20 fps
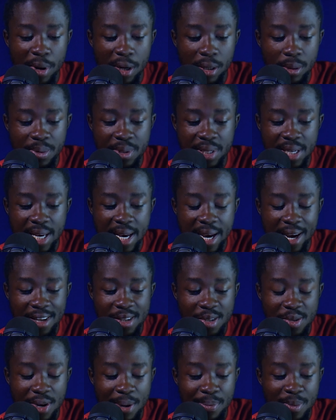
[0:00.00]
bulbs here,
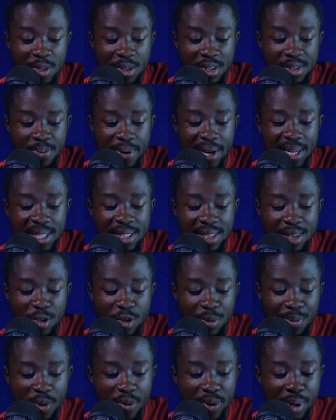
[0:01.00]
so I'm suspecting it
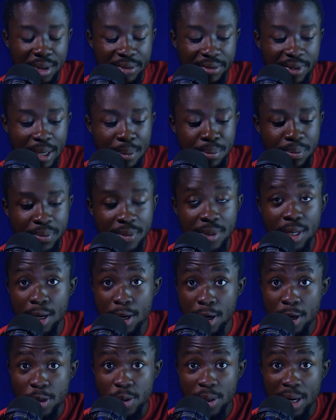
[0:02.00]
to be one of them.
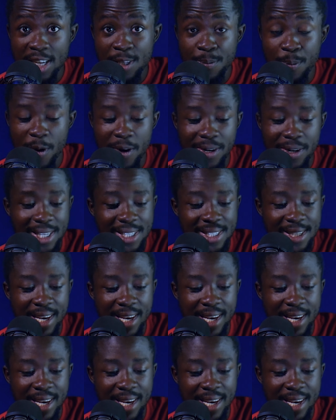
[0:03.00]
So let's plug this